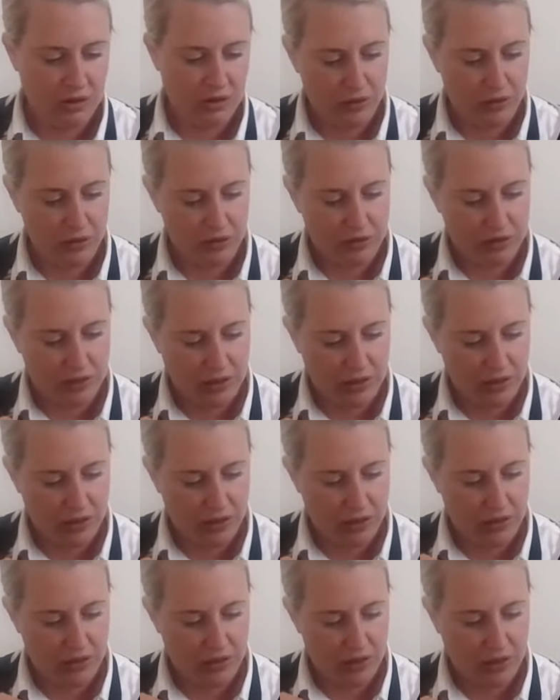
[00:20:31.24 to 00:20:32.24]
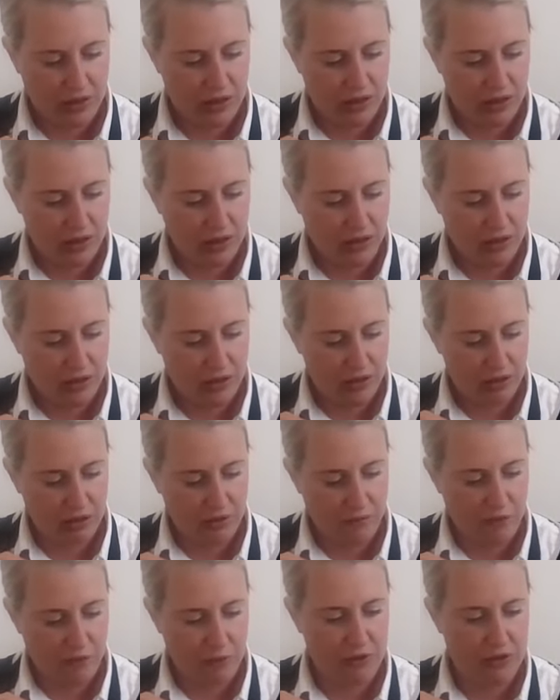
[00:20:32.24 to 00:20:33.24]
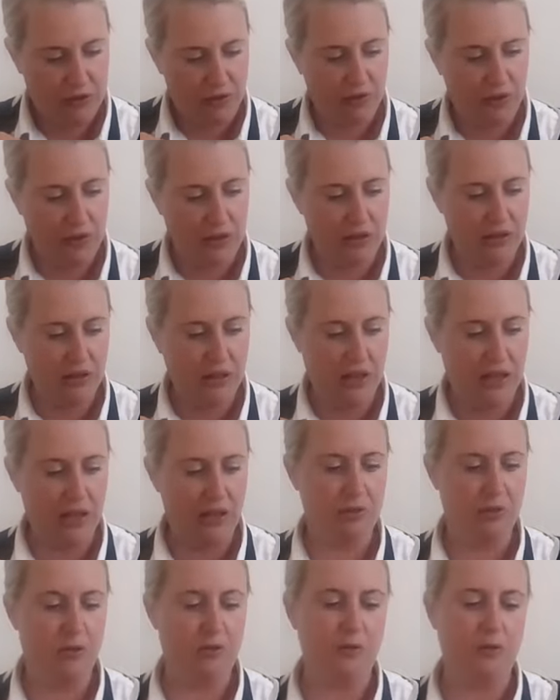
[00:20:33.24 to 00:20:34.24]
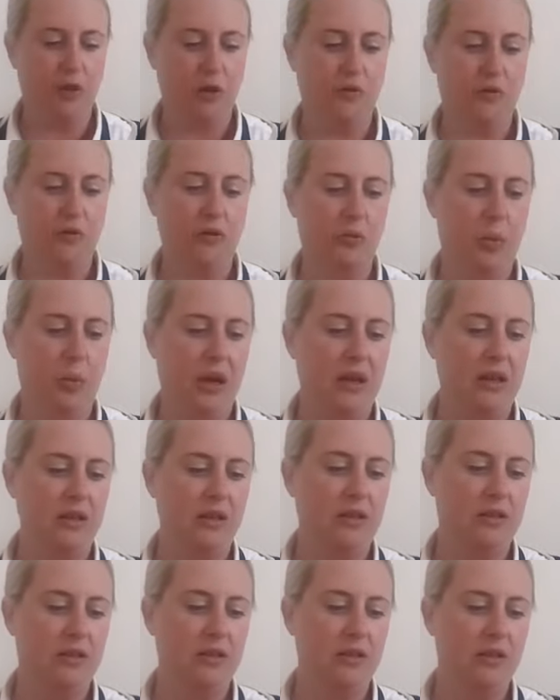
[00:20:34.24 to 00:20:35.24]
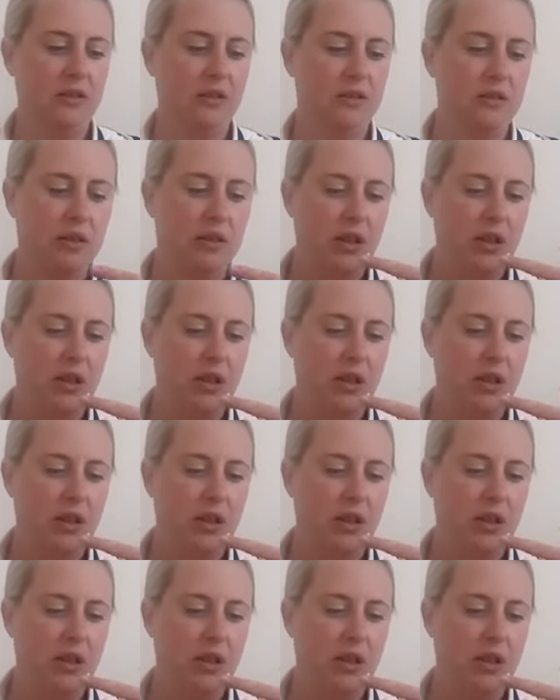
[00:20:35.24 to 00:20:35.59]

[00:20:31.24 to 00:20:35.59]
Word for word: it looks like uh, a very thin layer of truffle paste